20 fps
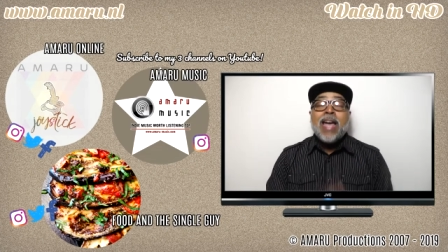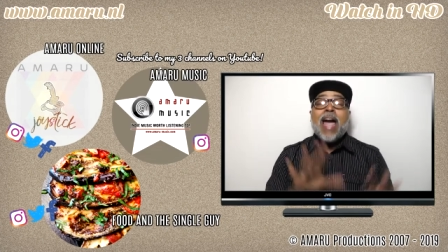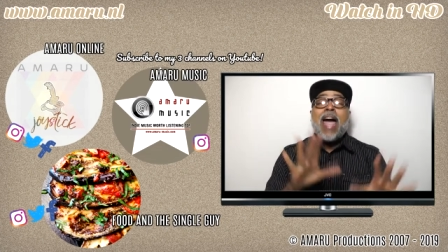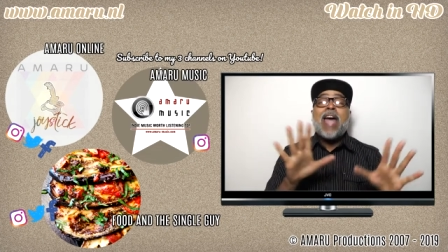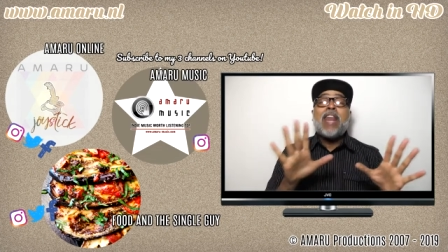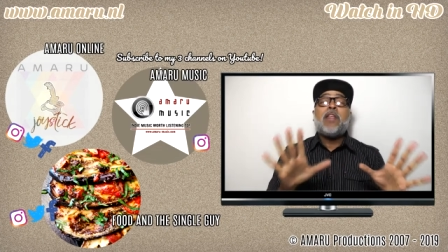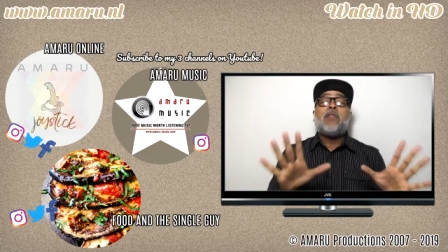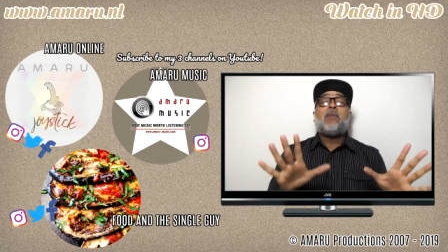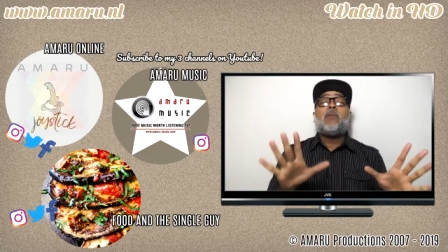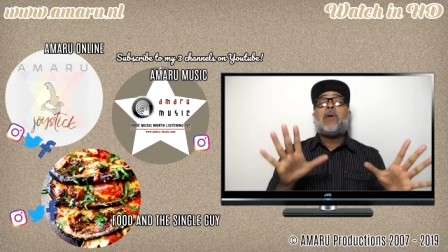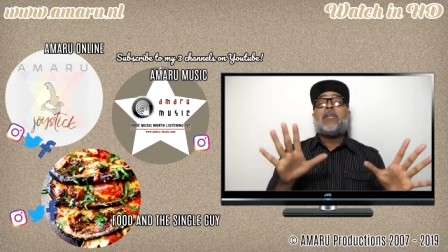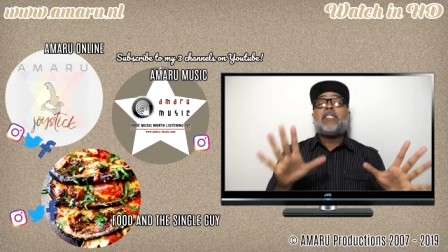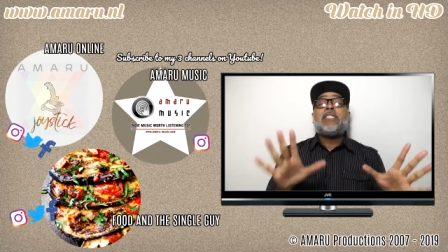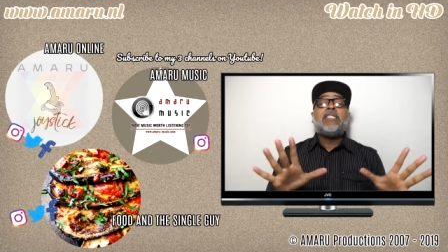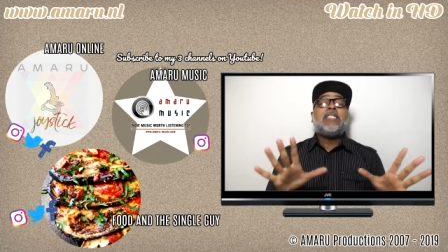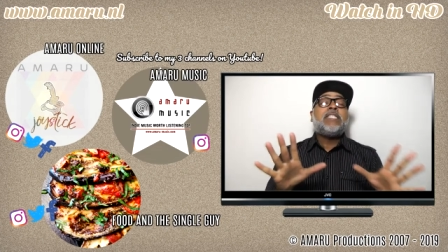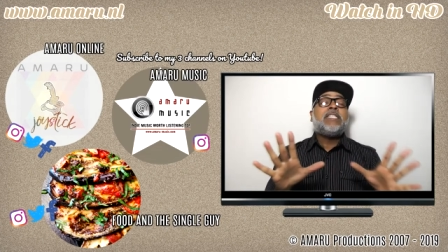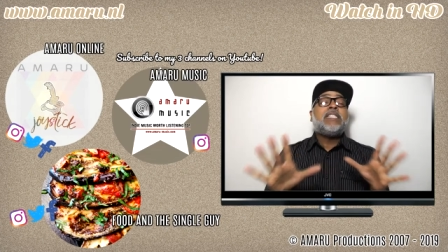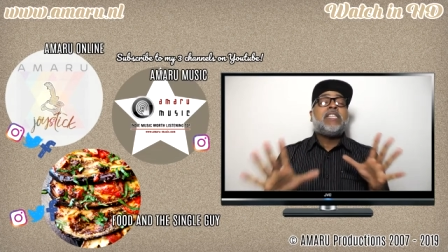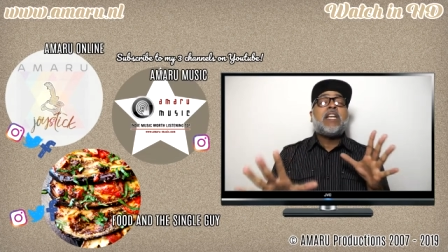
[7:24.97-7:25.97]
And it
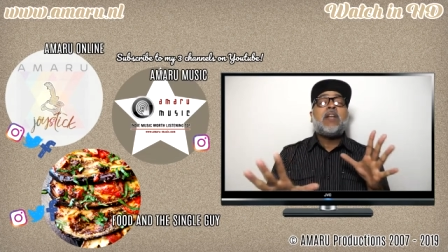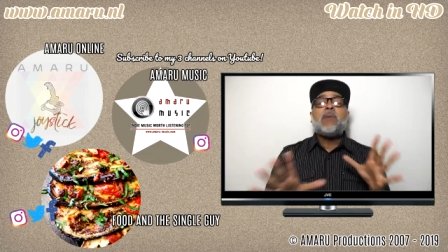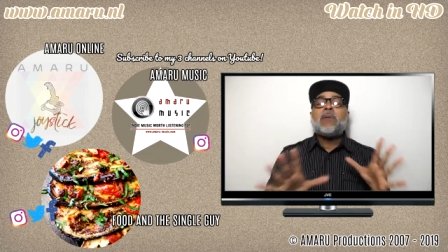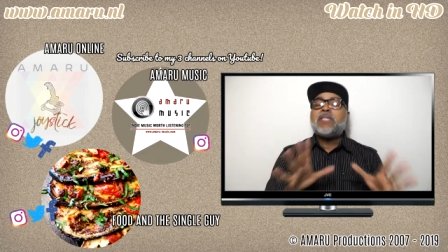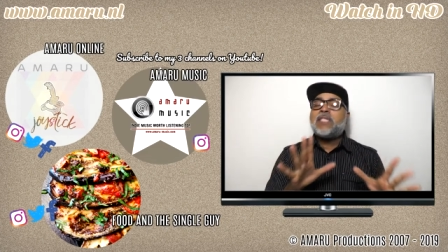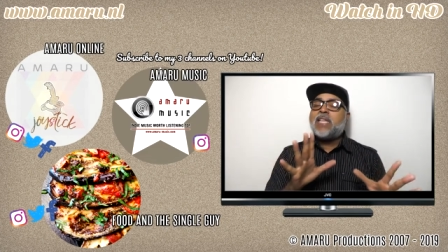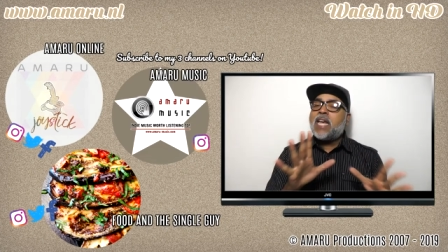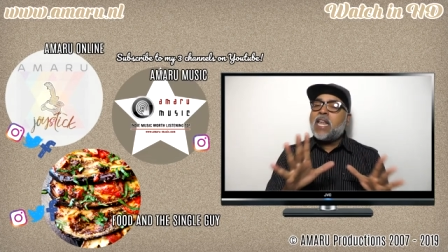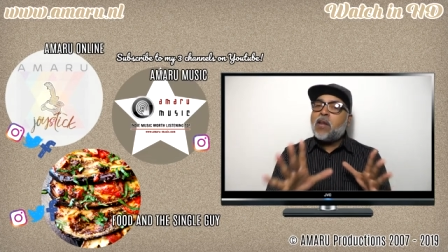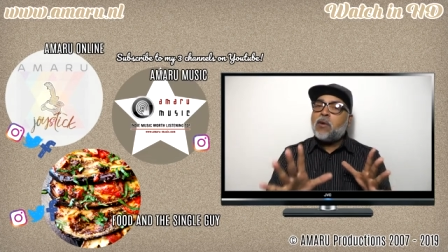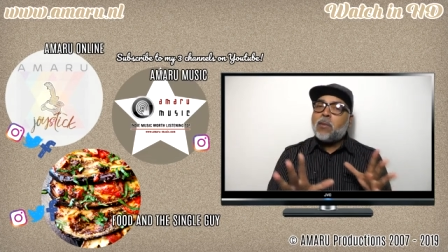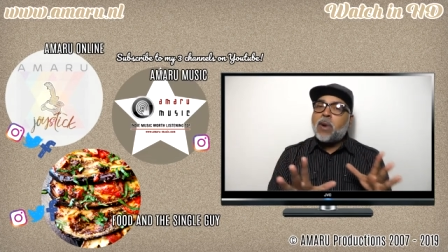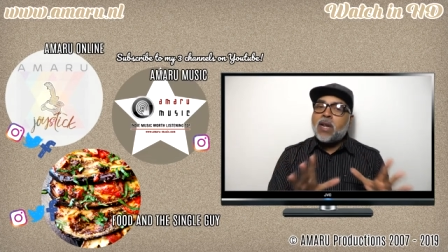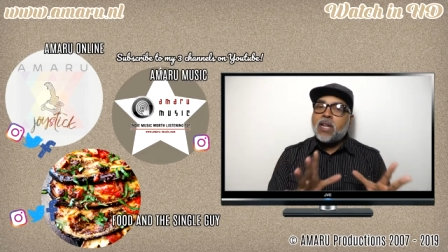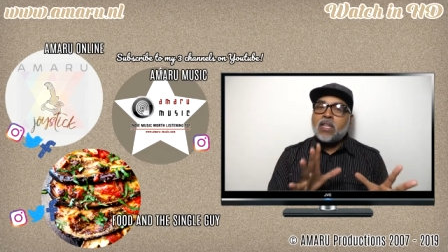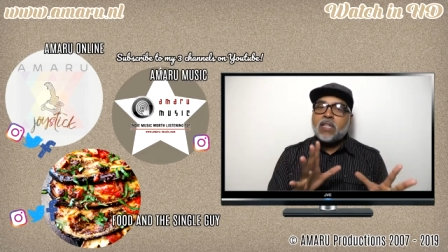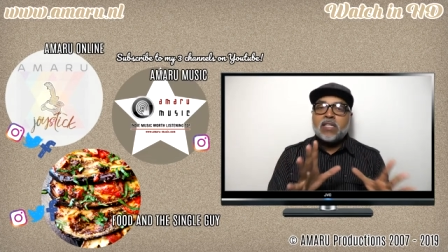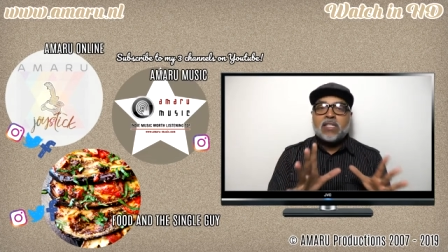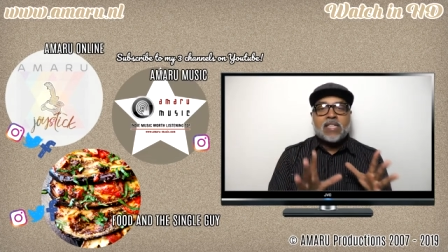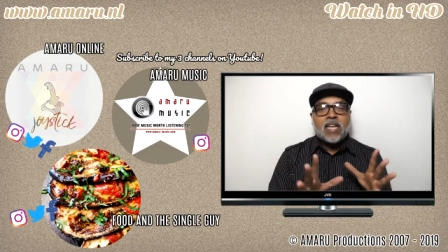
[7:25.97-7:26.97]
wasn't until I was getting
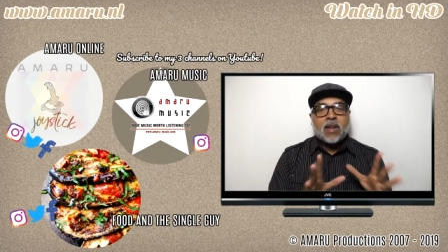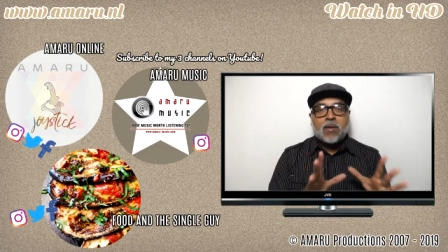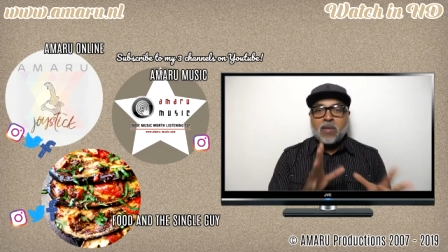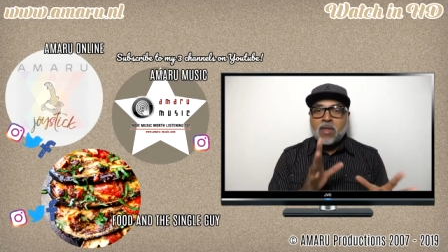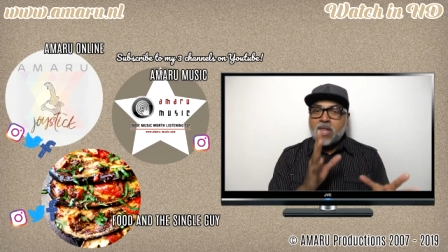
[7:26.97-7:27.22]
ready to set up